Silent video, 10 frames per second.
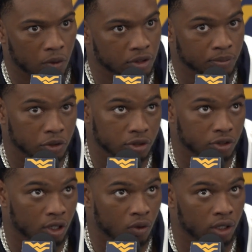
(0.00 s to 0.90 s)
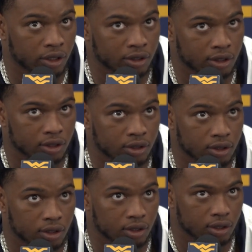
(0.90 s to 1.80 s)
I wasn't supposed to start walking until
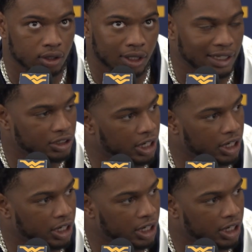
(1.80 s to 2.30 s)
late